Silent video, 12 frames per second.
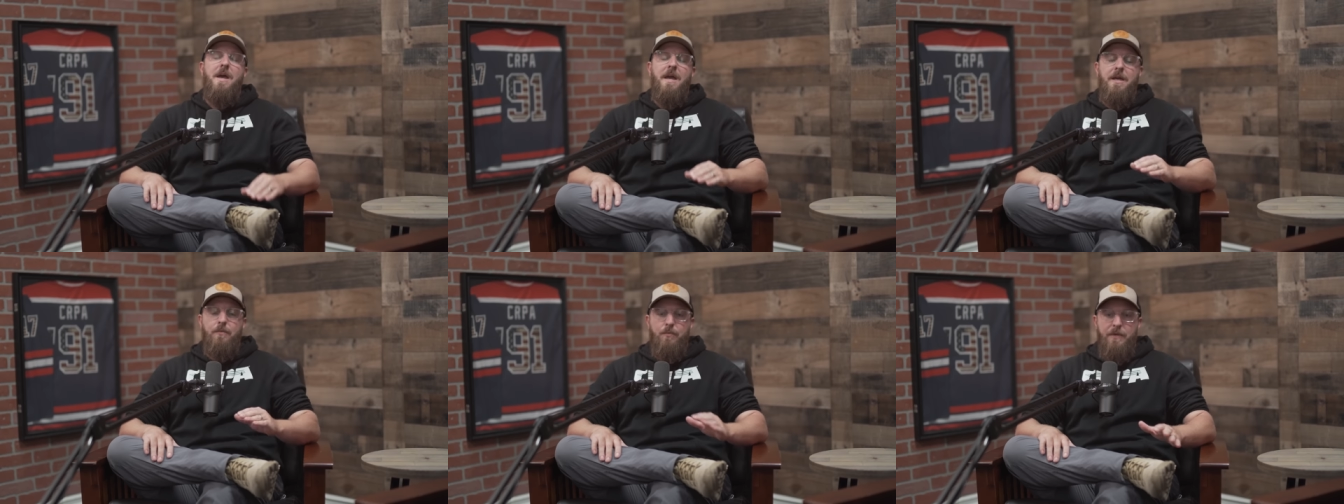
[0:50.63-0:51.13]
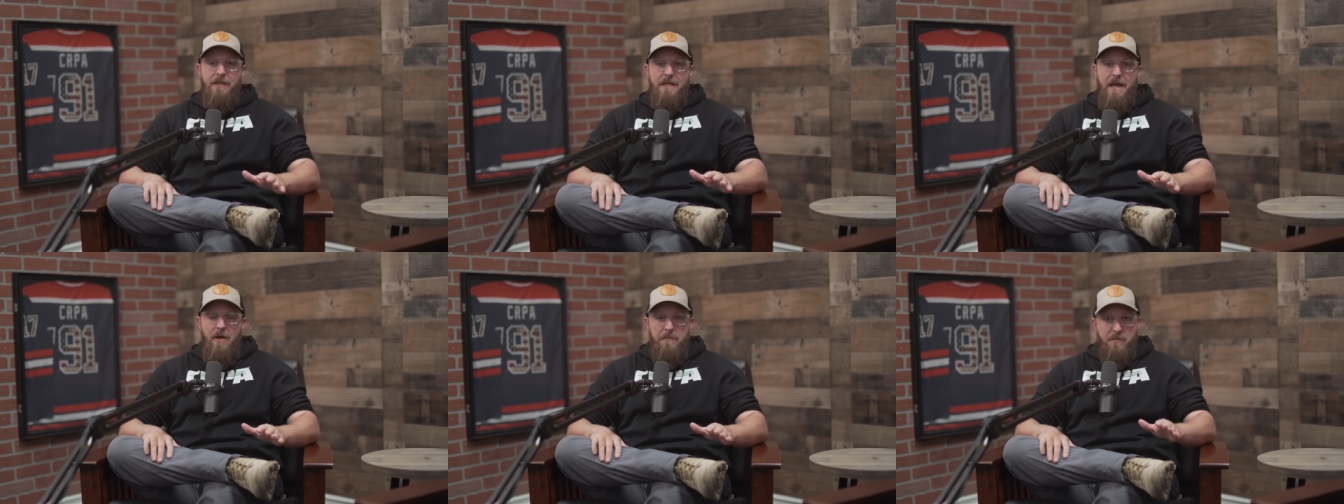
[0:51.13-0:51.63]
It really
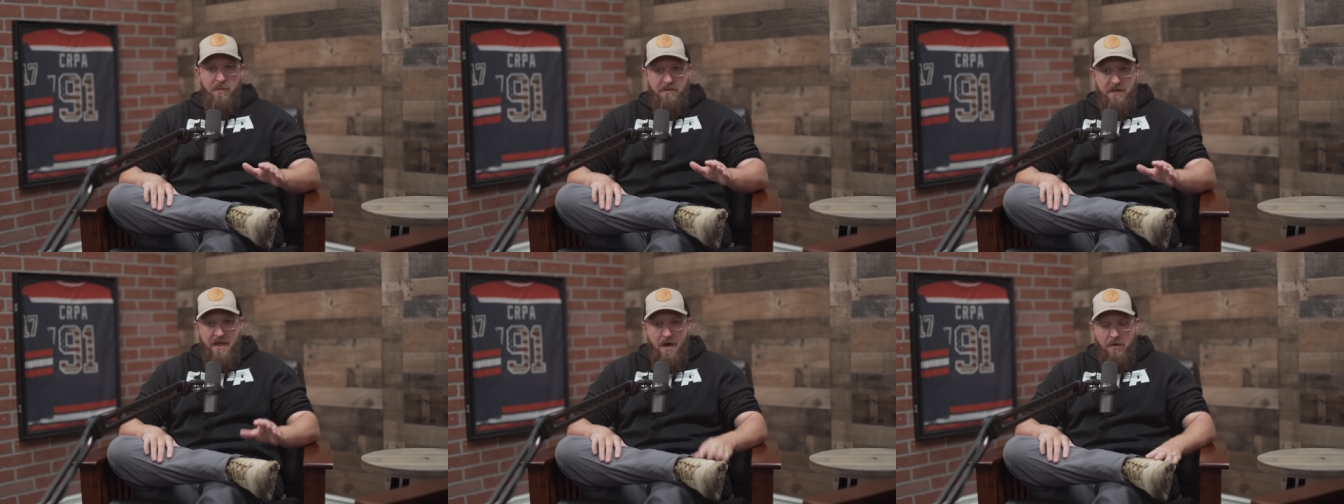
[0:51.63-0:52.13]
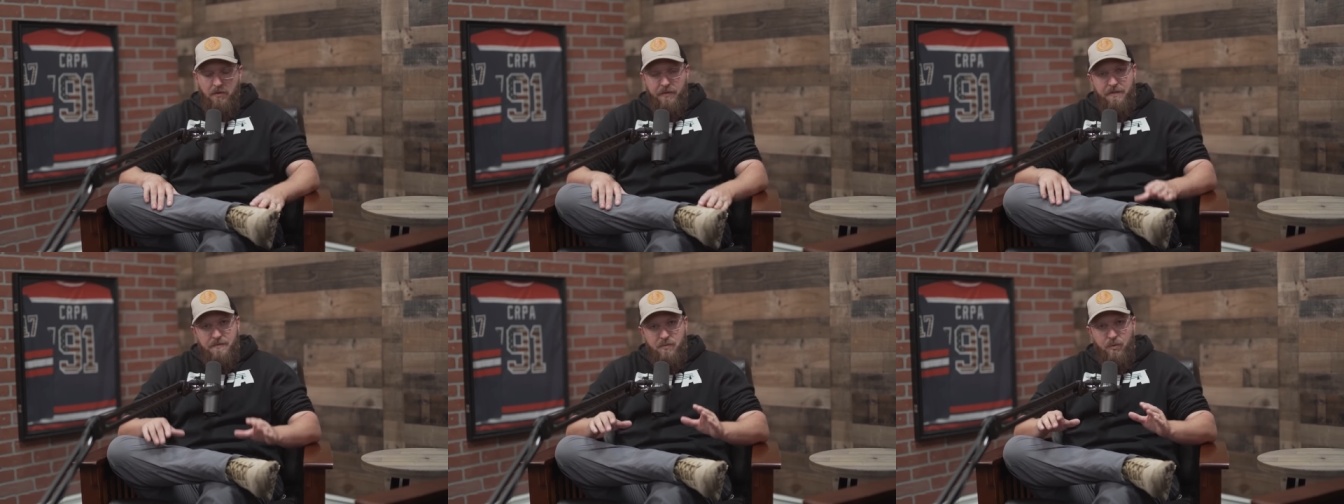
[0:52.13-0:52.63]
helps with the algorithms.